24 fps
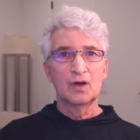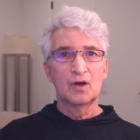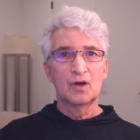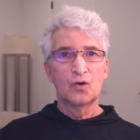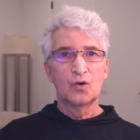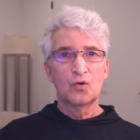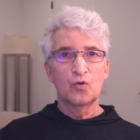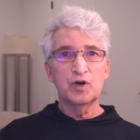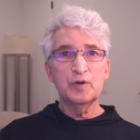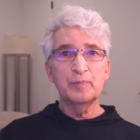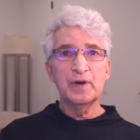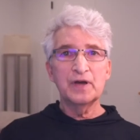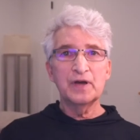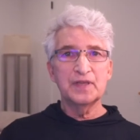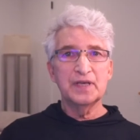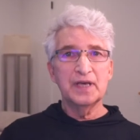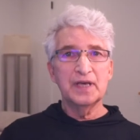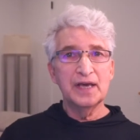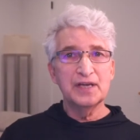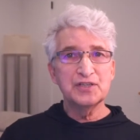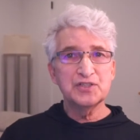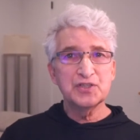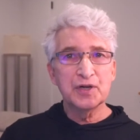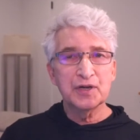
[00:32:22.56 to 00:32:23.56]
What about the
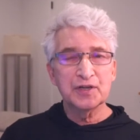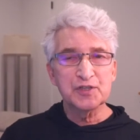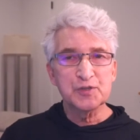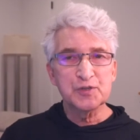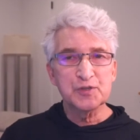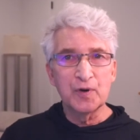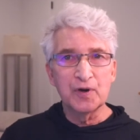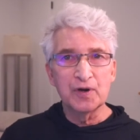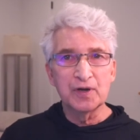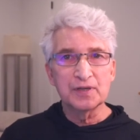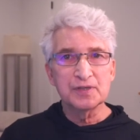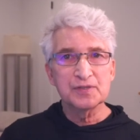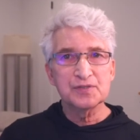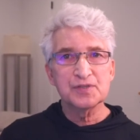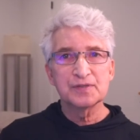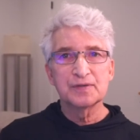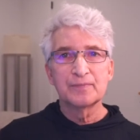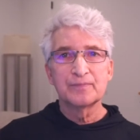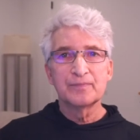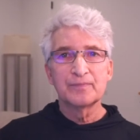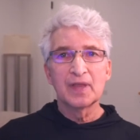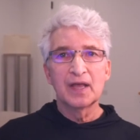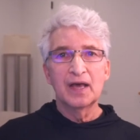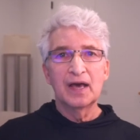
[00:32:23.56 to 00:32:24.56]
agent experience?
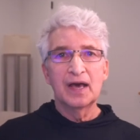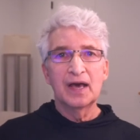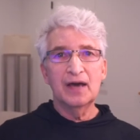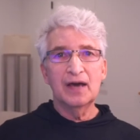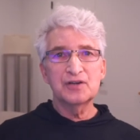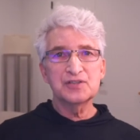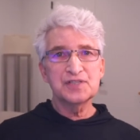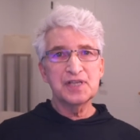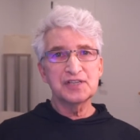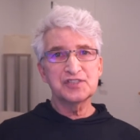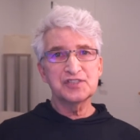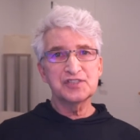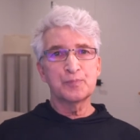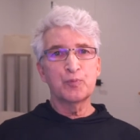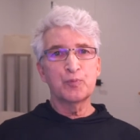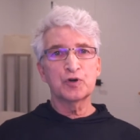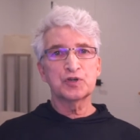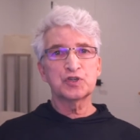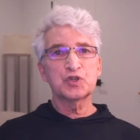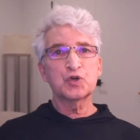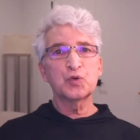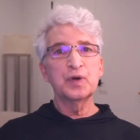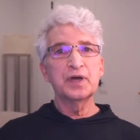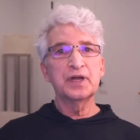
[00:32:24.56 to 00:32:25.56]
How does that
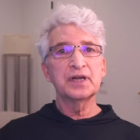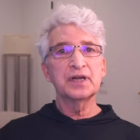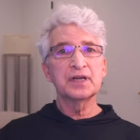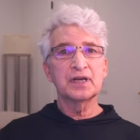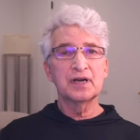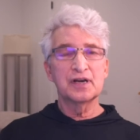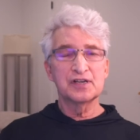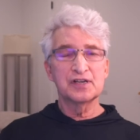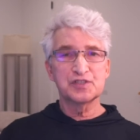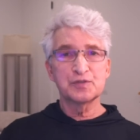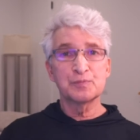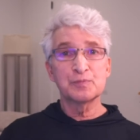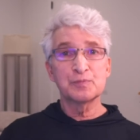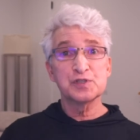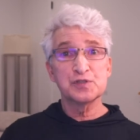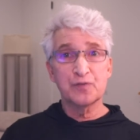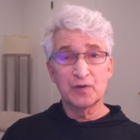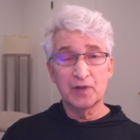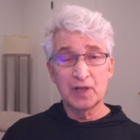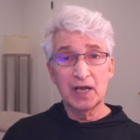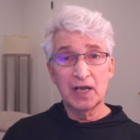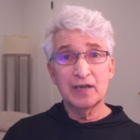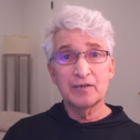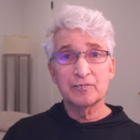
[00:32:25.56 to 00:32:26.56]
support creating customers for
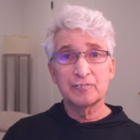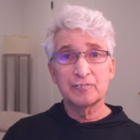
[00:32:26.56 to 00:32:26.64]
life?